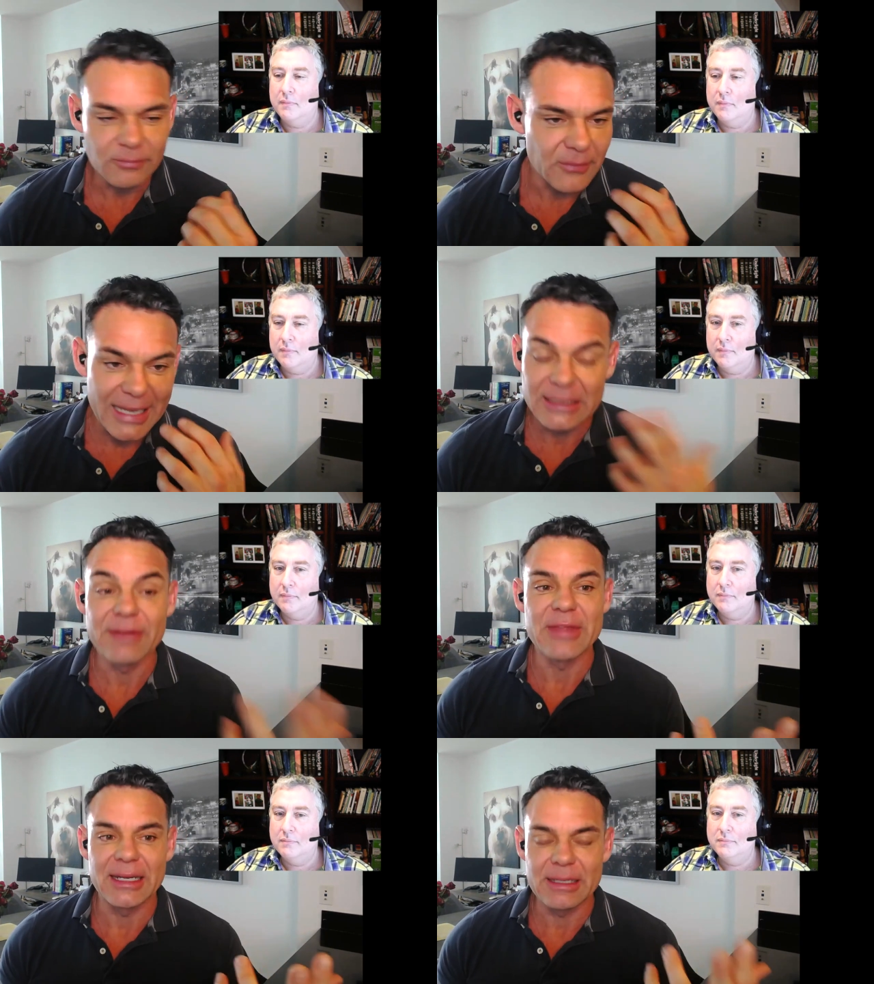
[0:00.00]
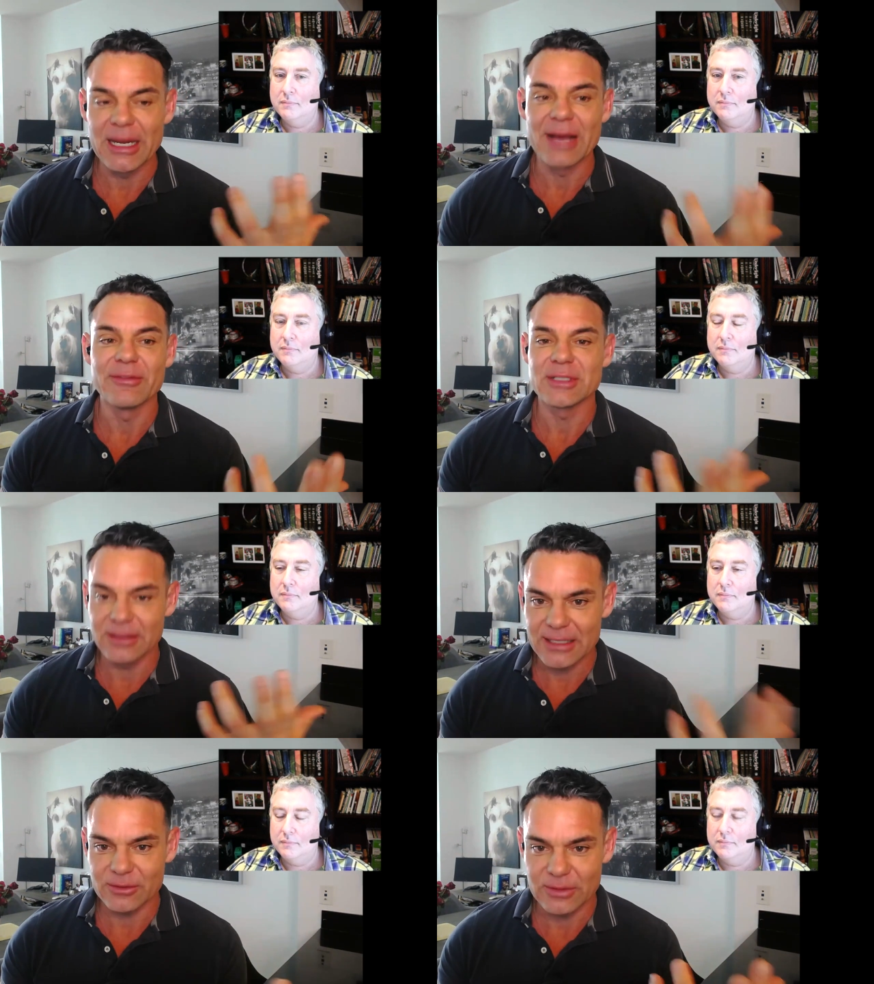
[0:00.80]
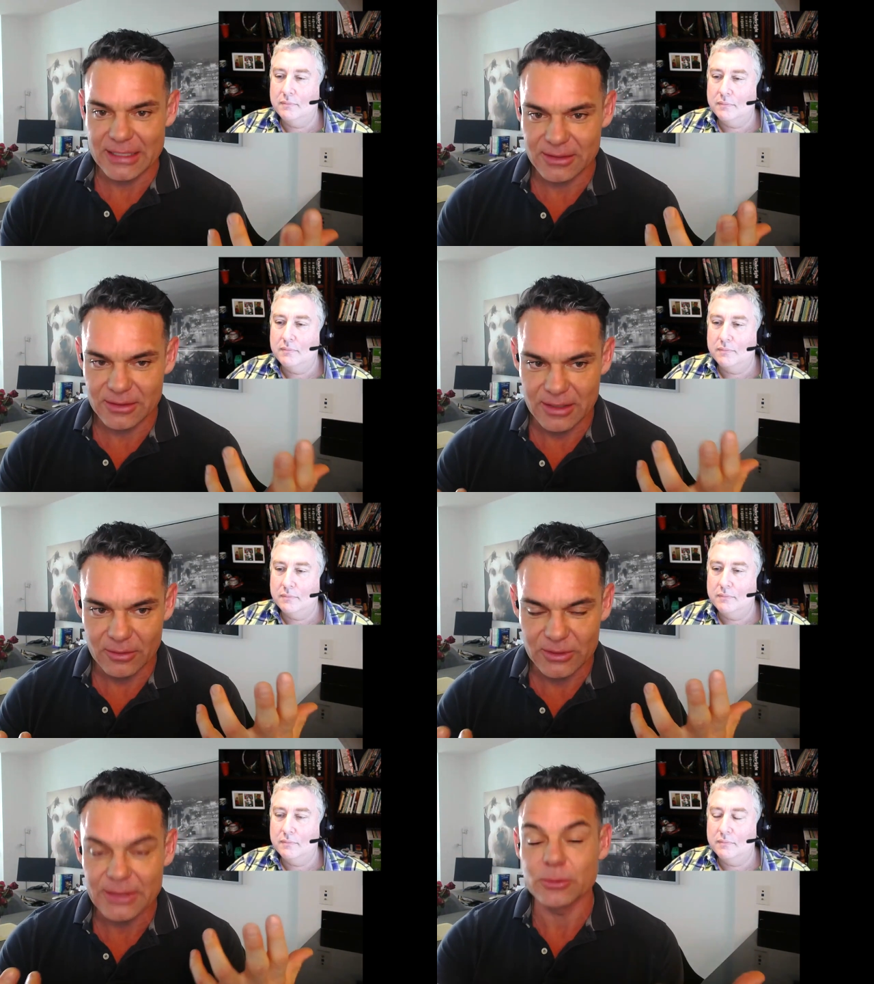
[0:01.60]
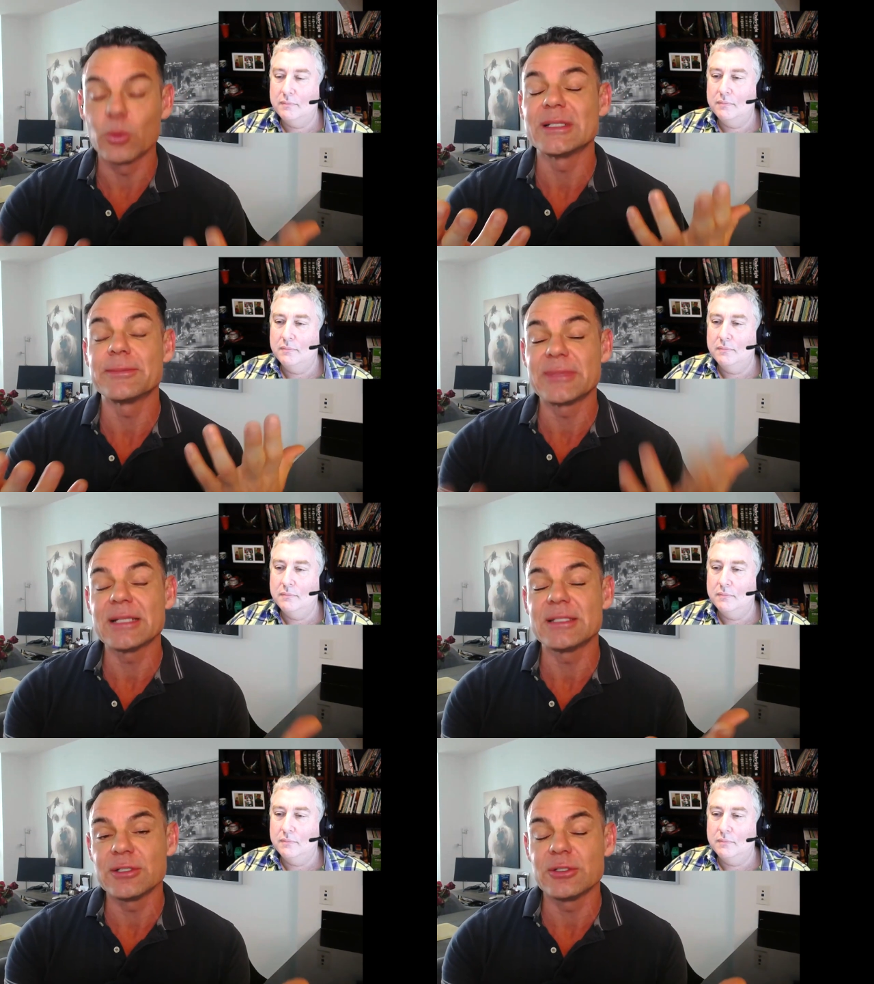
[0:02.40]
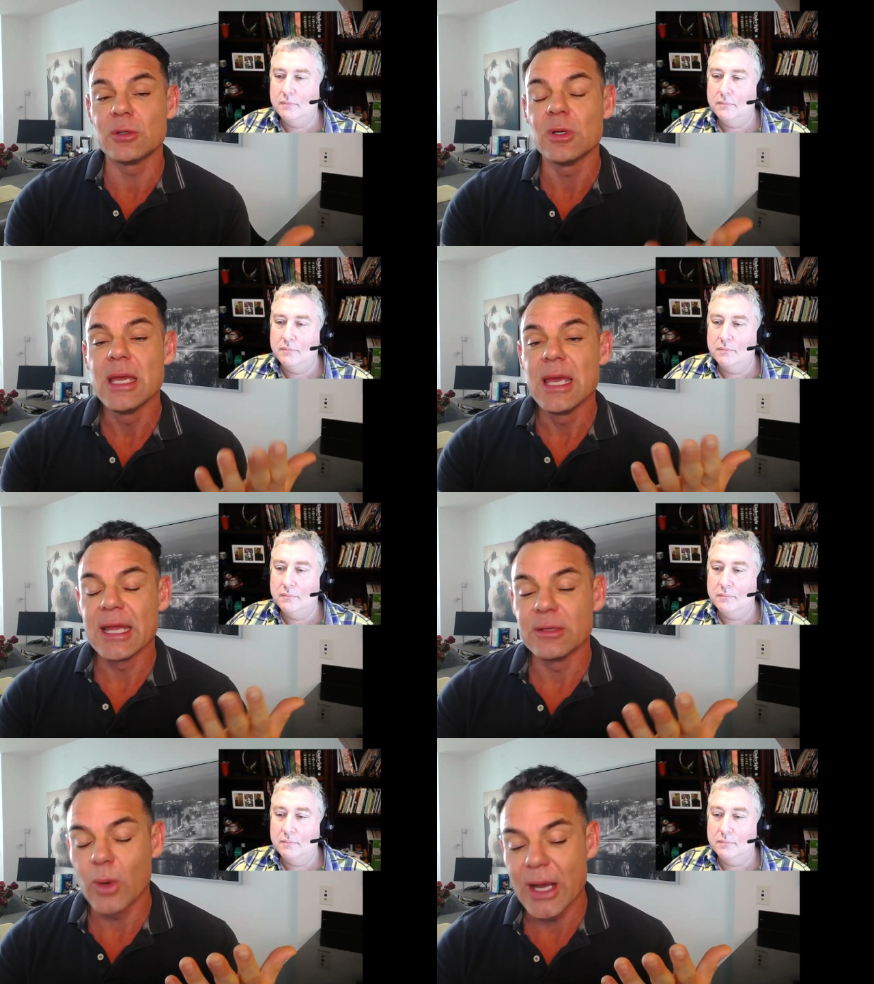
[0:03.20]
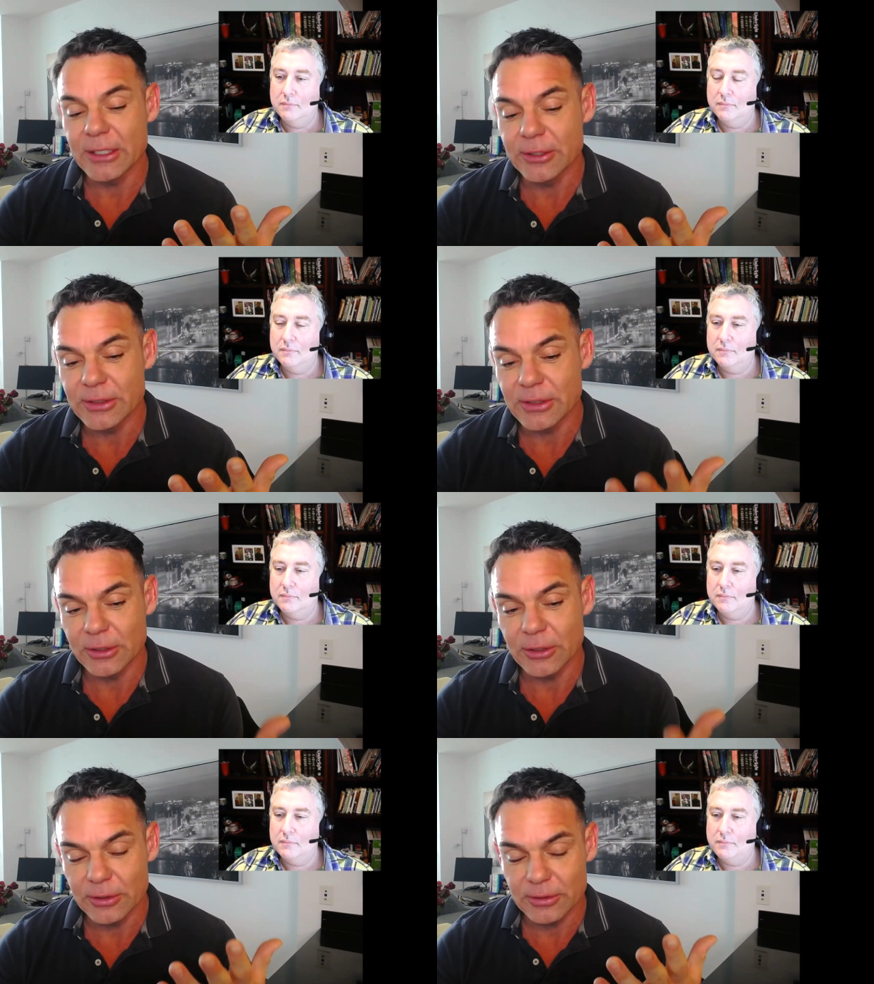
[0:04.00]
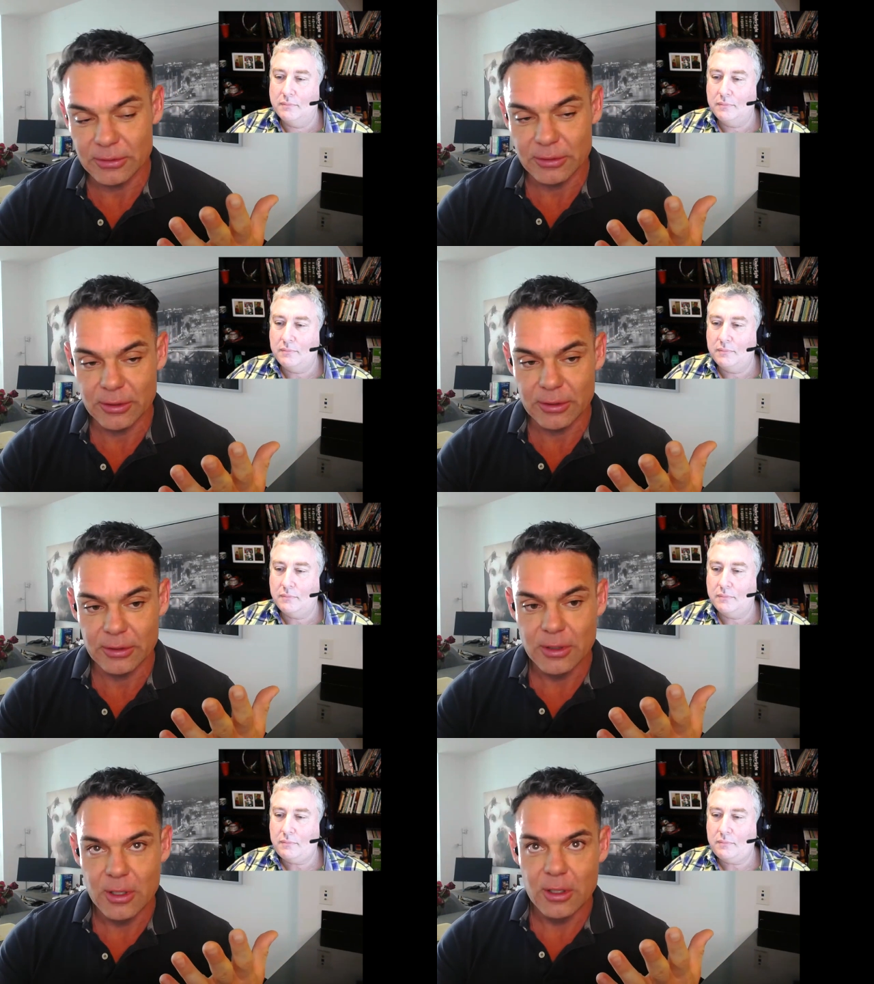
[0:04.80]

Speaker 1: I love that. I mean, obviously that's, that's the, what substantiates you and why yours is, your, your,